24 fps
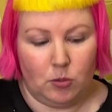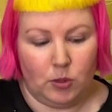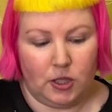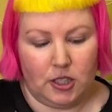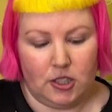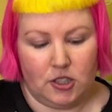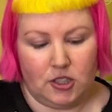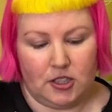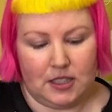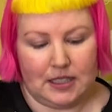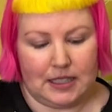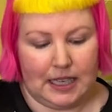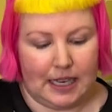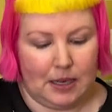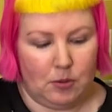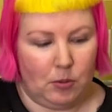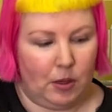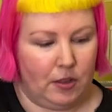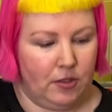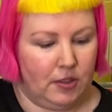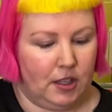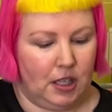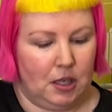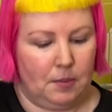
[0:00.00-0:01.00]
to just say
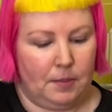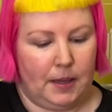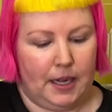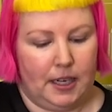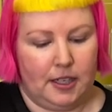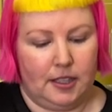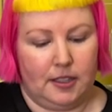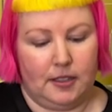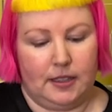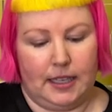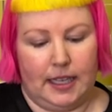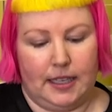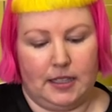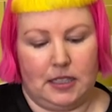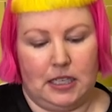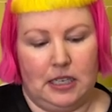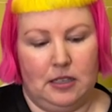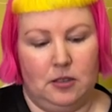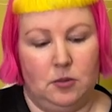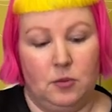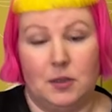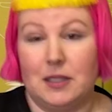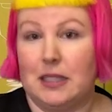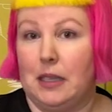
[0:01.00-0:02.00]
one thing about it that
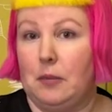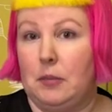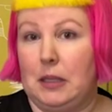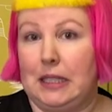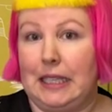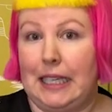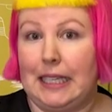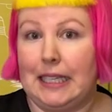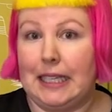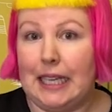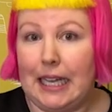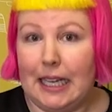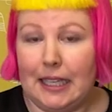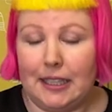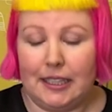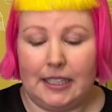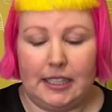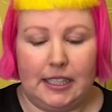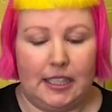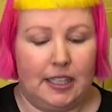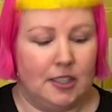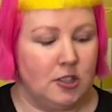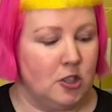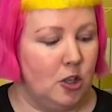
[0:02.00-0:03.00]
was something that Kelly
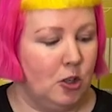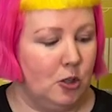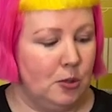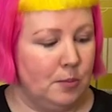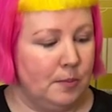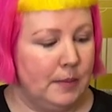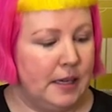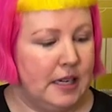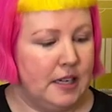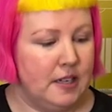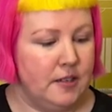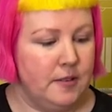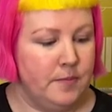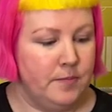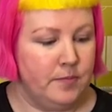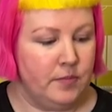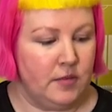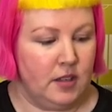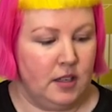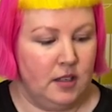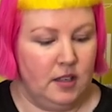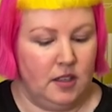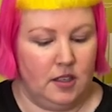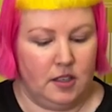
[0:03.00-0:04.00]
had told me.
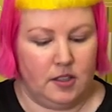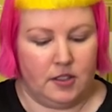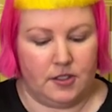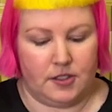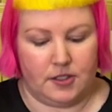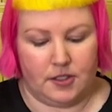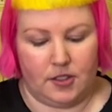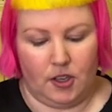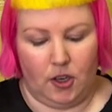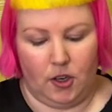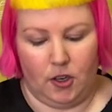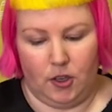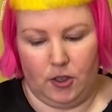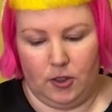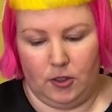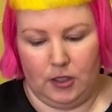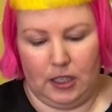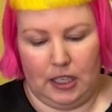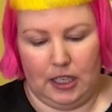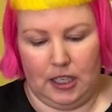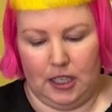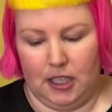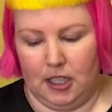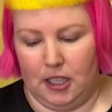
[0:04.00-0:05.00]
So
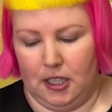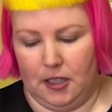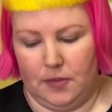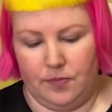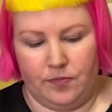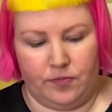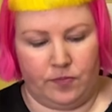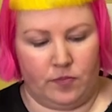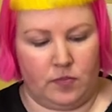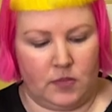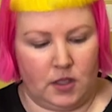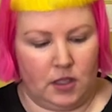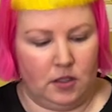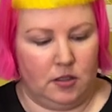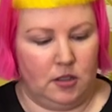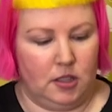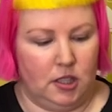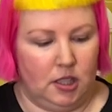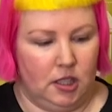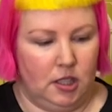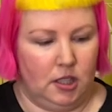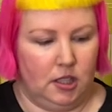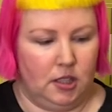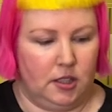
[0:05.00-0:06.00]

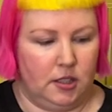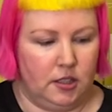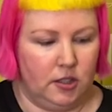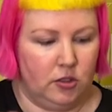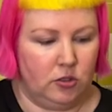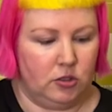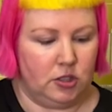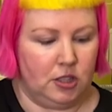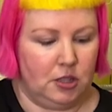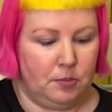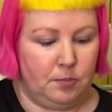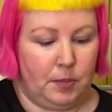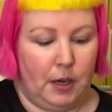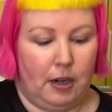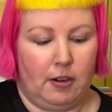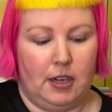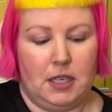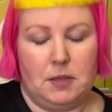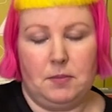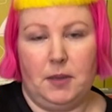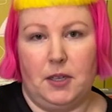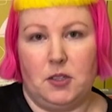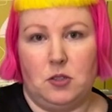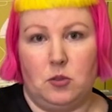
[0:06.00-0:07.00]
the Gilded
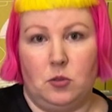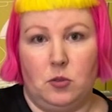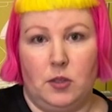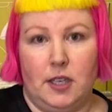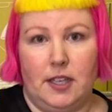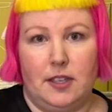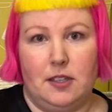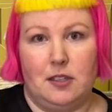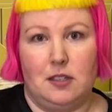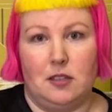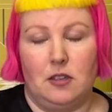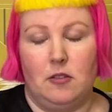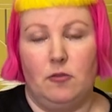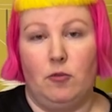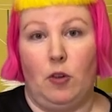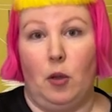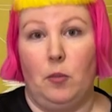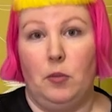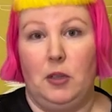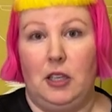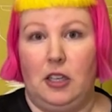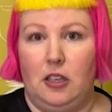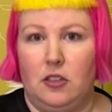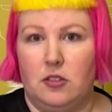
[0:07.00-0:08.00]
Berries puzzle is from
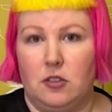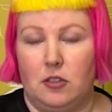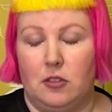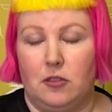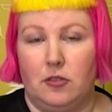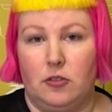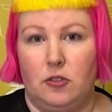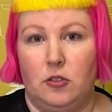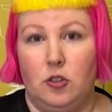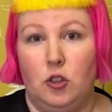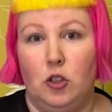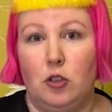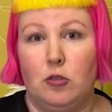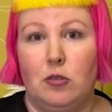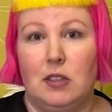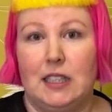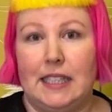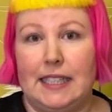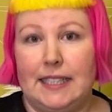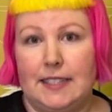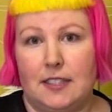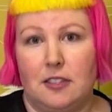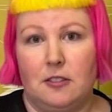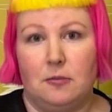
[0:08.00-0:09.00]
the sort of new
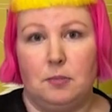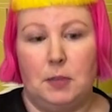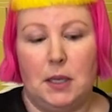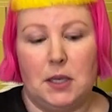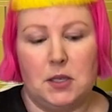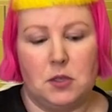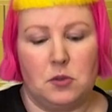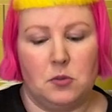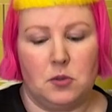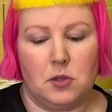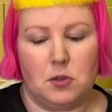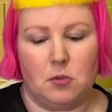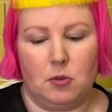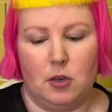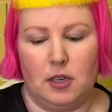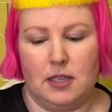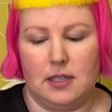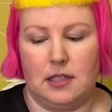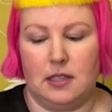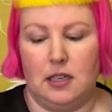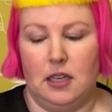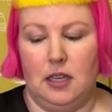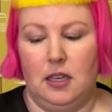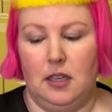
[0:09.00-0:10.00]
release of puzzles,
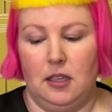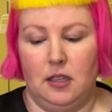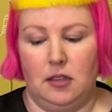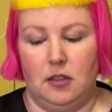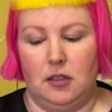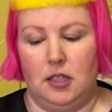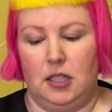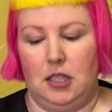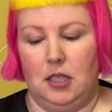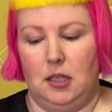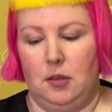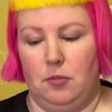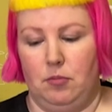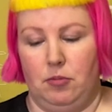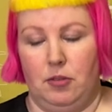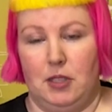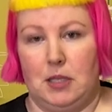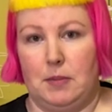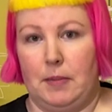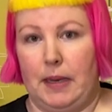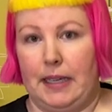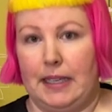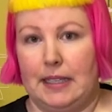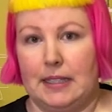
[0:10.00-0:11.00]
whereas the
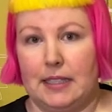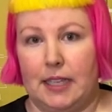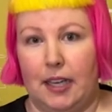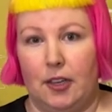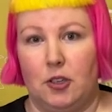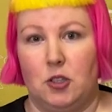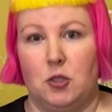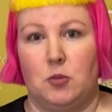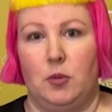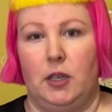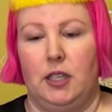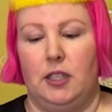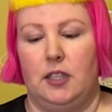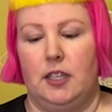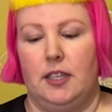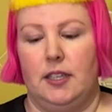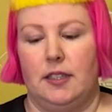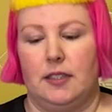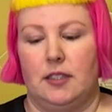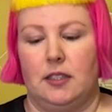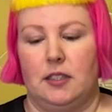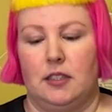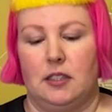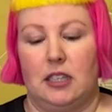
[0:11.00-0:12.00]
Prismatic Scales one
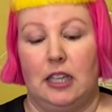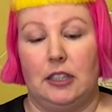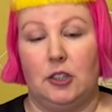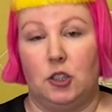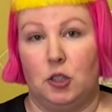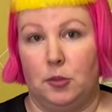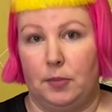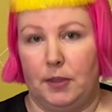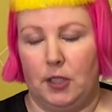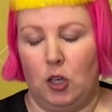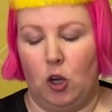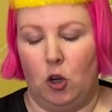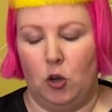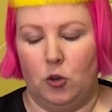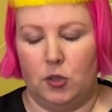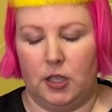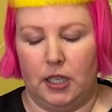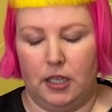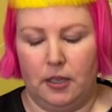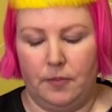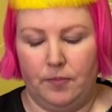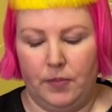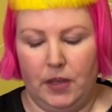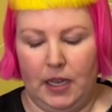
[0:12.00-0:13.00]
is a little bit
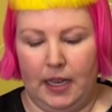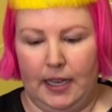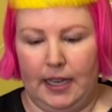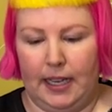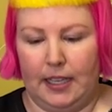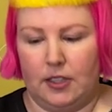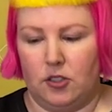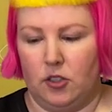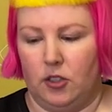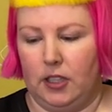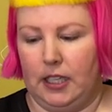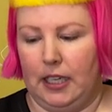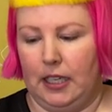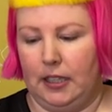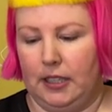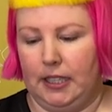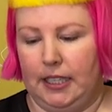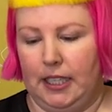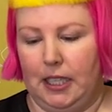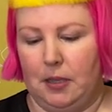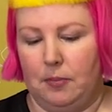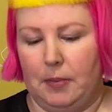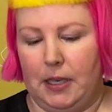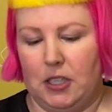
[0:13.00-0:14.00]
older. And so Kelly
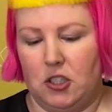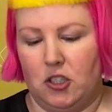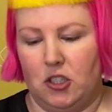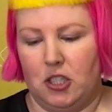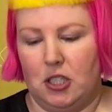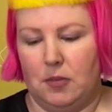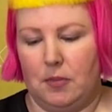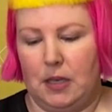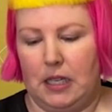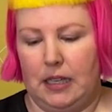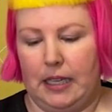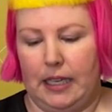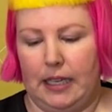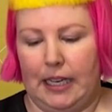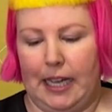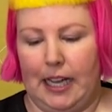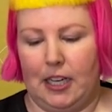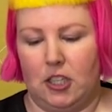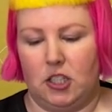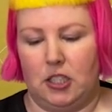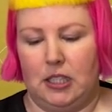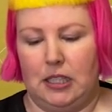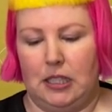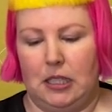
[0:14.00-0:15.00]
had mentioned to me that
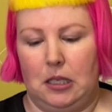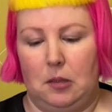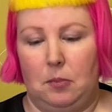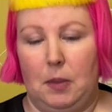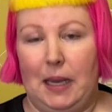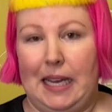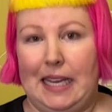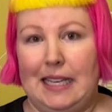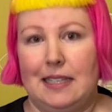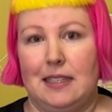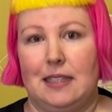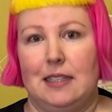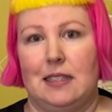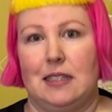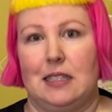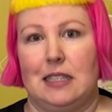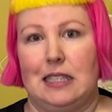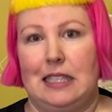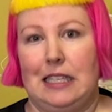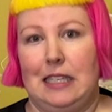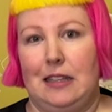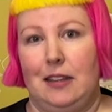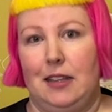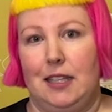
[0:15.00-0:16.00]
actually the pieces
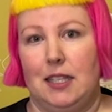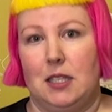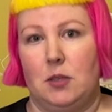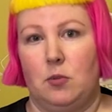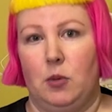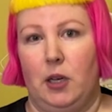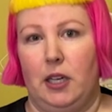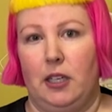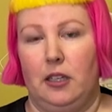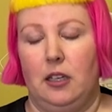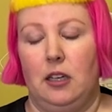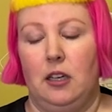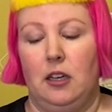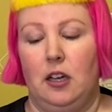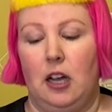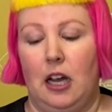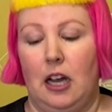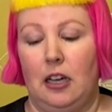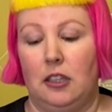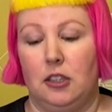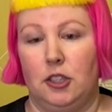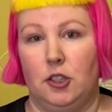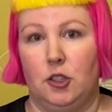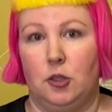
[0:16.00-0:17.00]
in this one
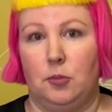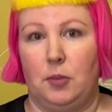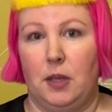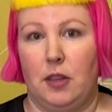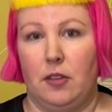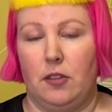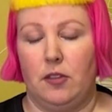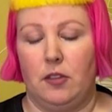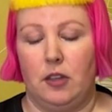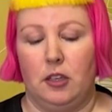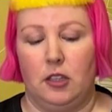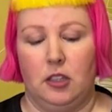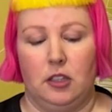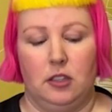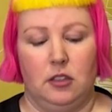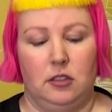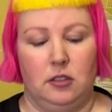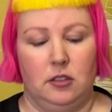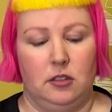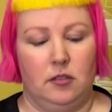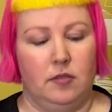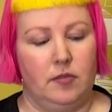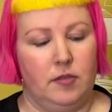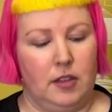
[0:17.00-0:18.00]
are a little bit thinner
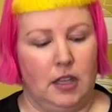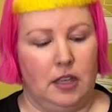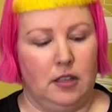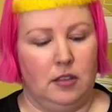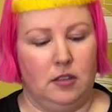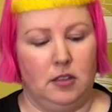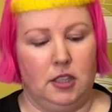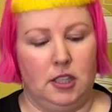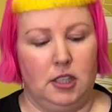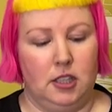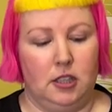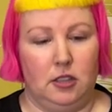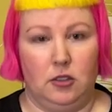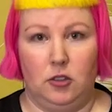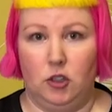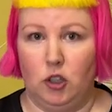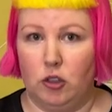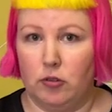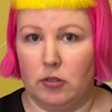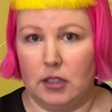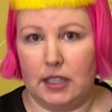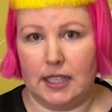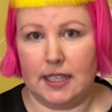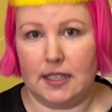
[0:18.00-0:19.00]
than the
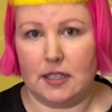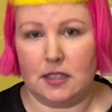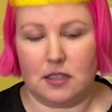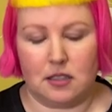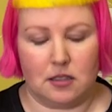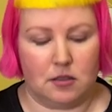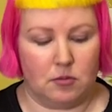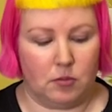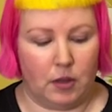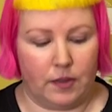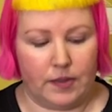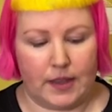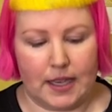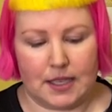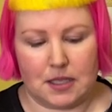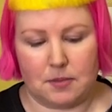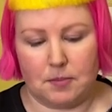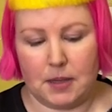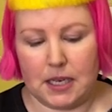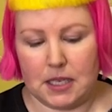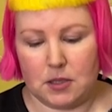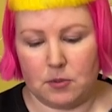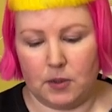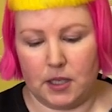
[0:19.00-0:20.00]
new release 1000
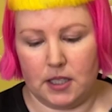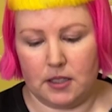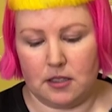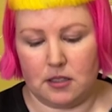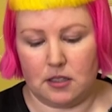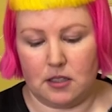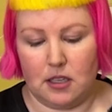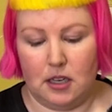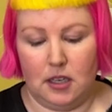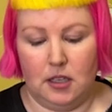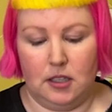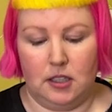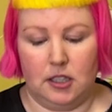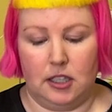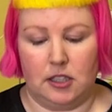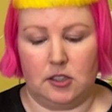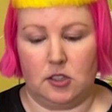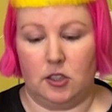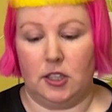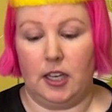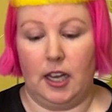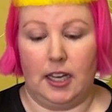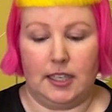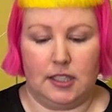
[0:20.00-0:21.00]
piece ones. And so
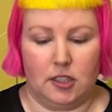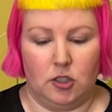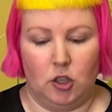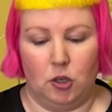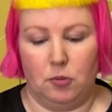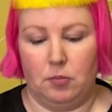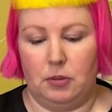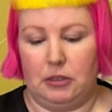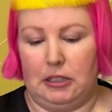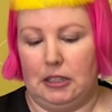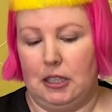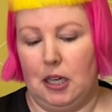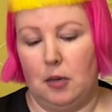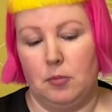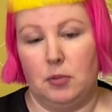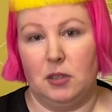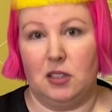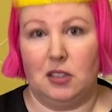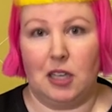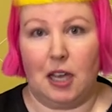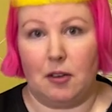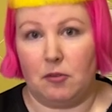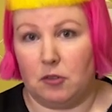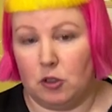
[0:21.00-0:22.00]
yeah, I did open it up
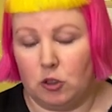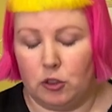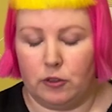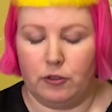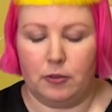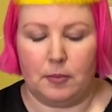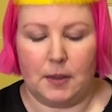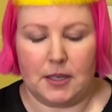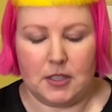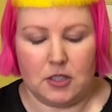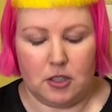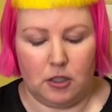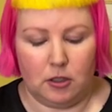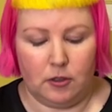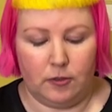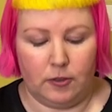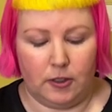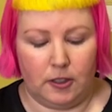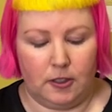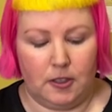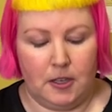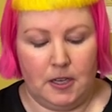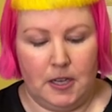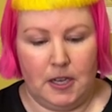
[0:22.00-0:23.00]
and have a look for myself.
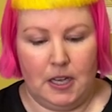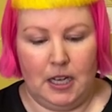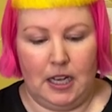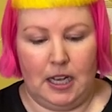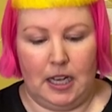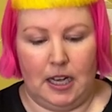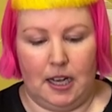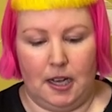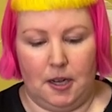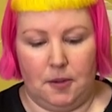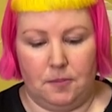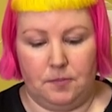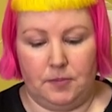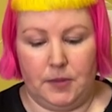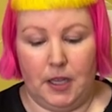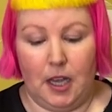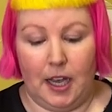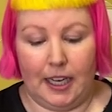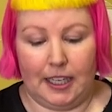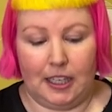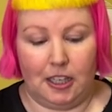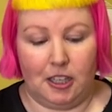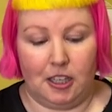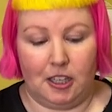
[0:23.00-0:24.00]
And
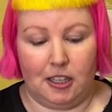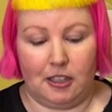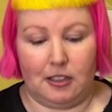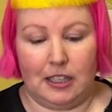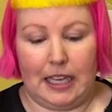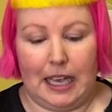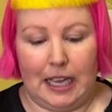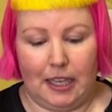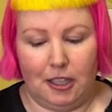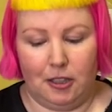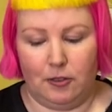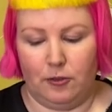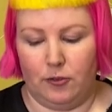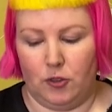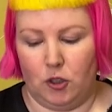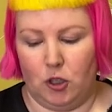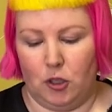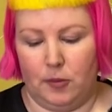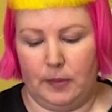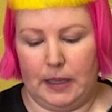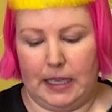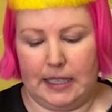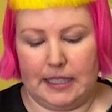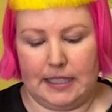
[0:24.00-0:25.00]
yeah, I can
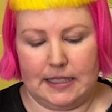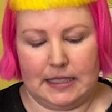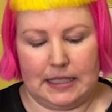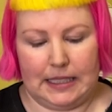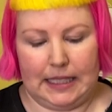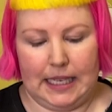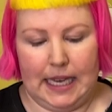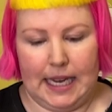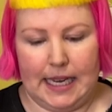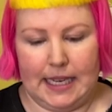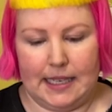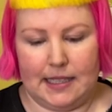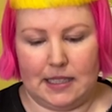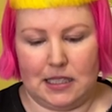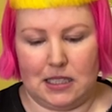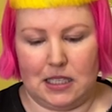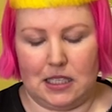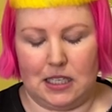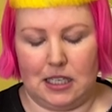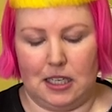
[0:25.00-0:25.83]
confirm that is the case.